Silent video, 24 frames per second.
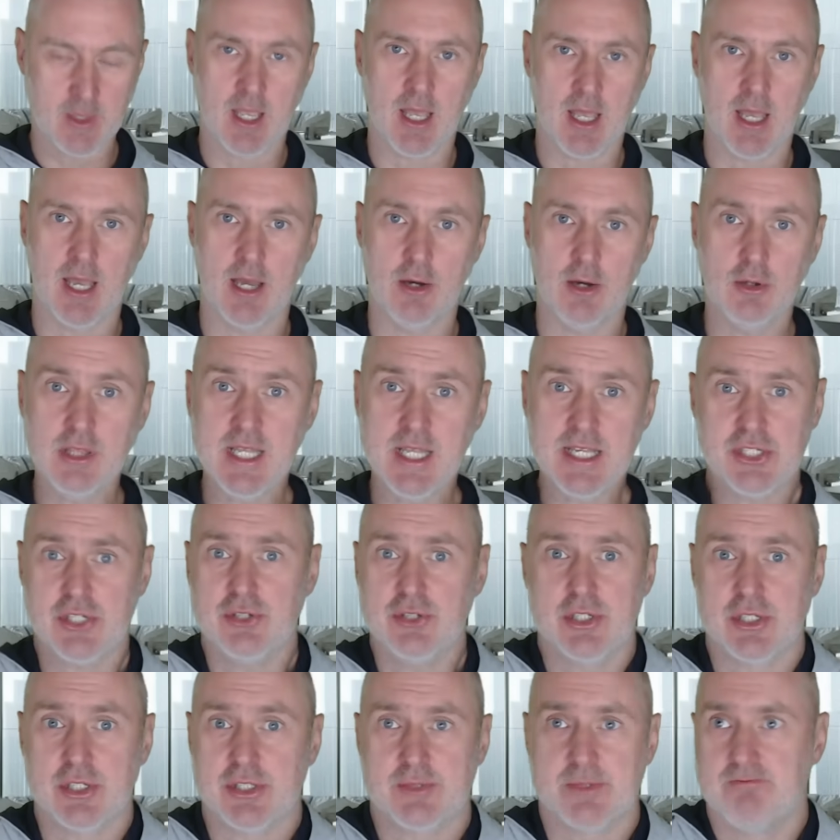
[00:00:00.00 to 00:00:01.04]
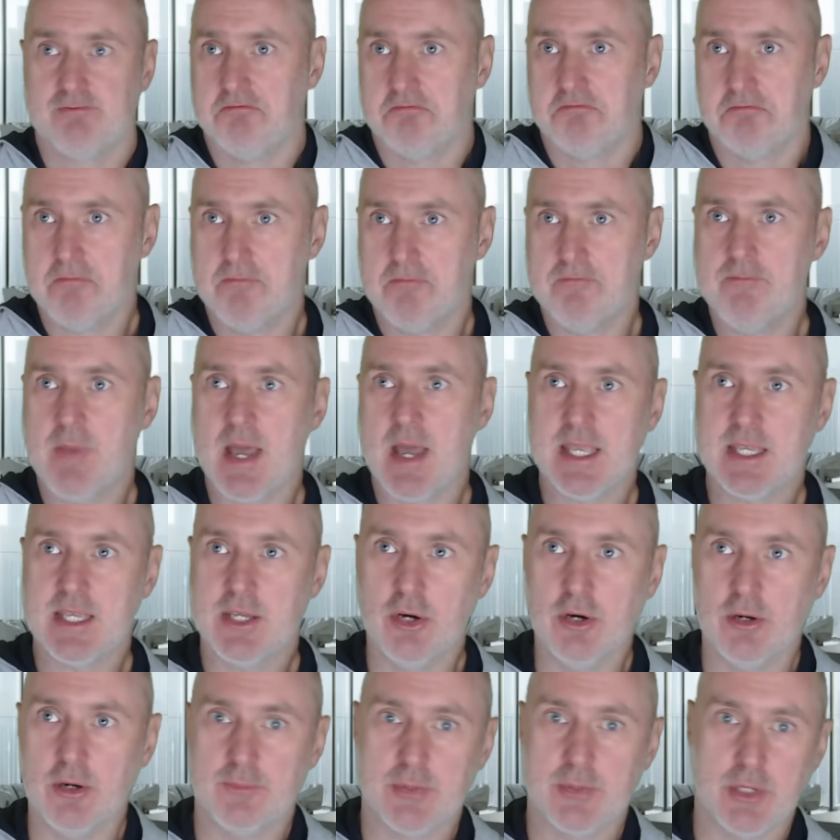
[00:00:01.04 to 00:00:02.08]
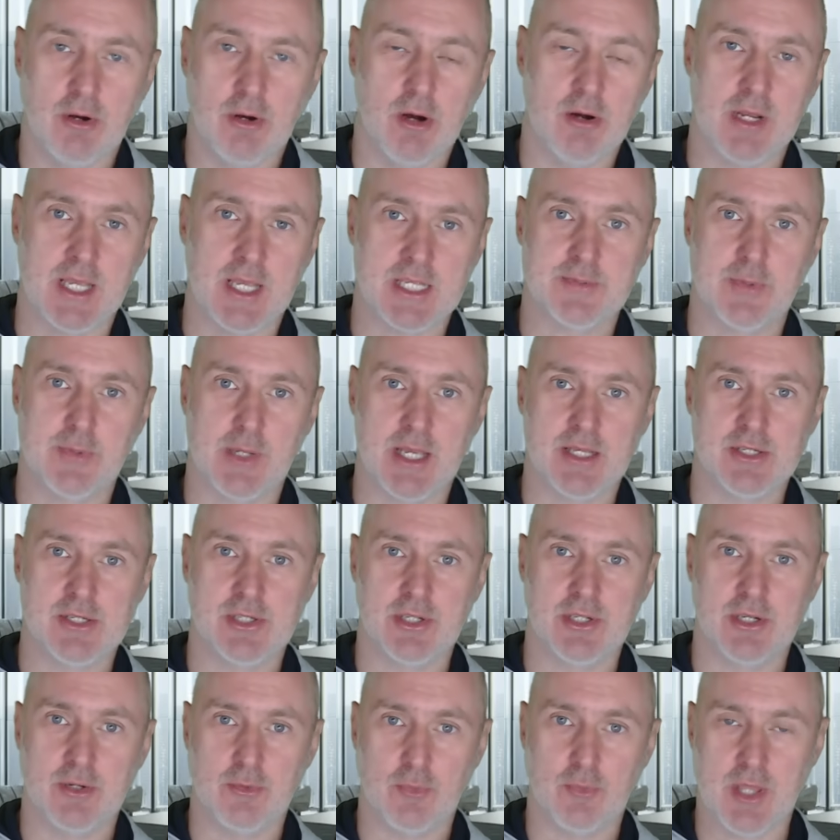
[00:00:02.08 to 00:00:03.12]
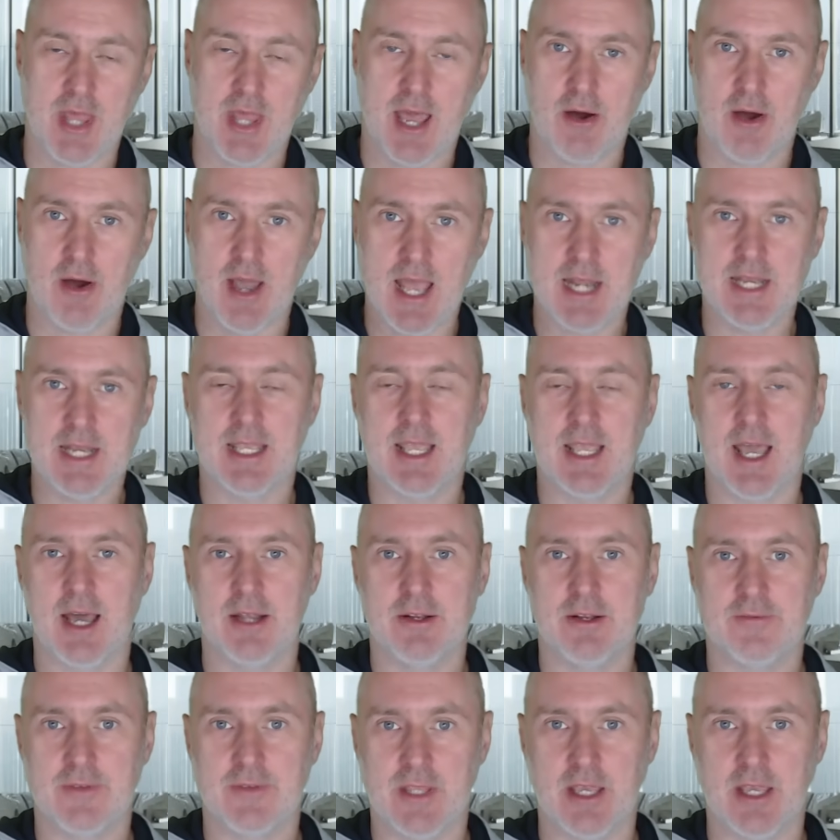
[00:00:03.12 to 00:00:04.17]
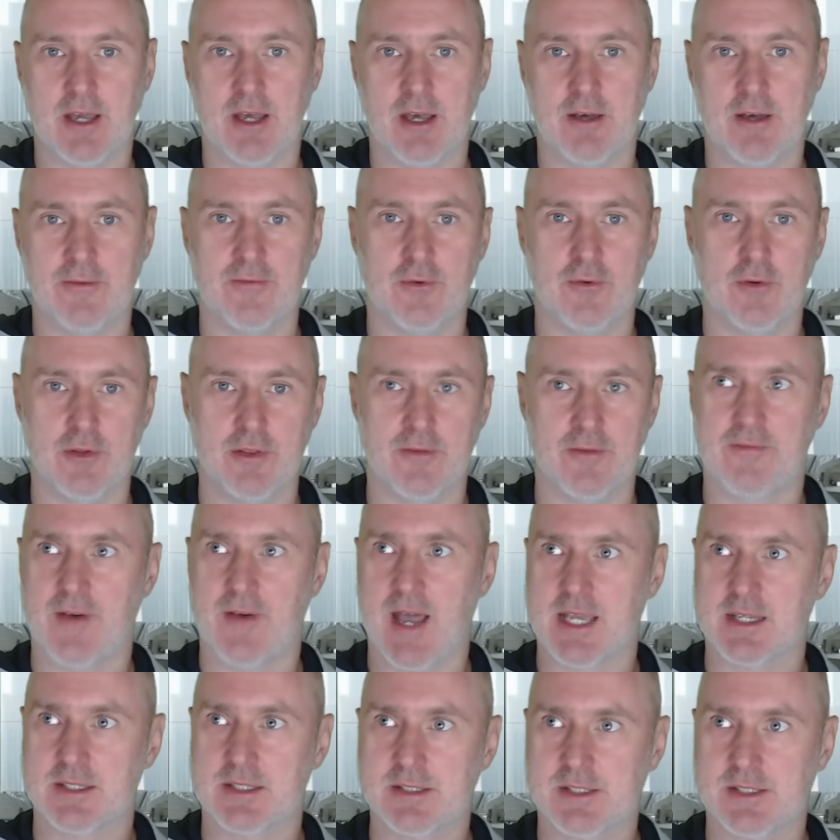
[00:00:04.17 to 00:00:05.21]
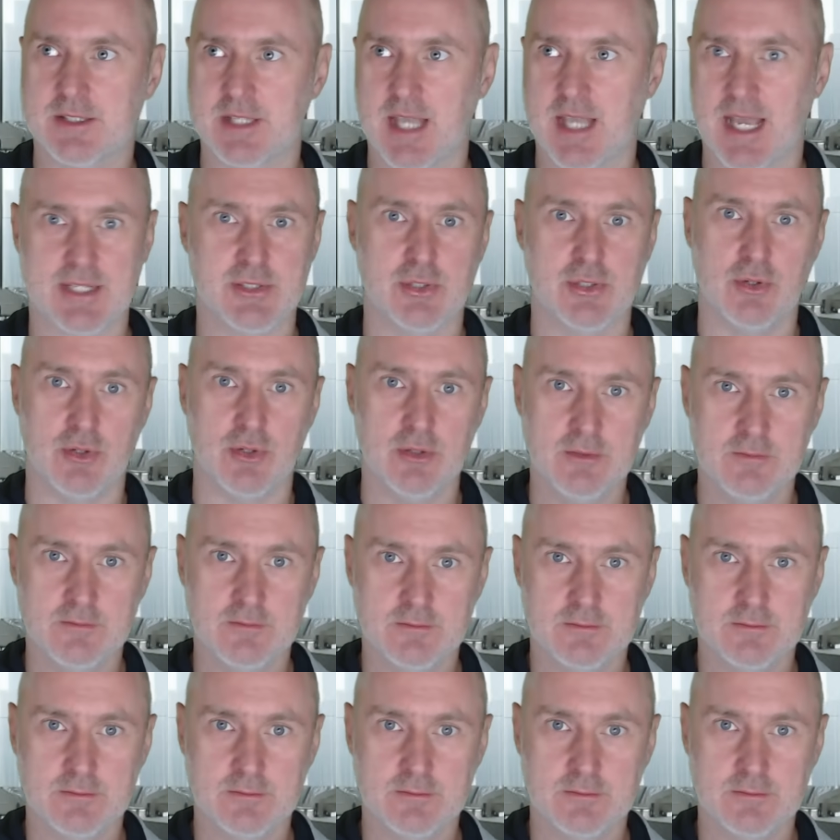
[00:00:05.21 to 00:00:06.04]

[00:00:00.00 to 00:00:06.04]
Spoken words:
Unless you just make up your own explanation without any kind of care for the facts at all.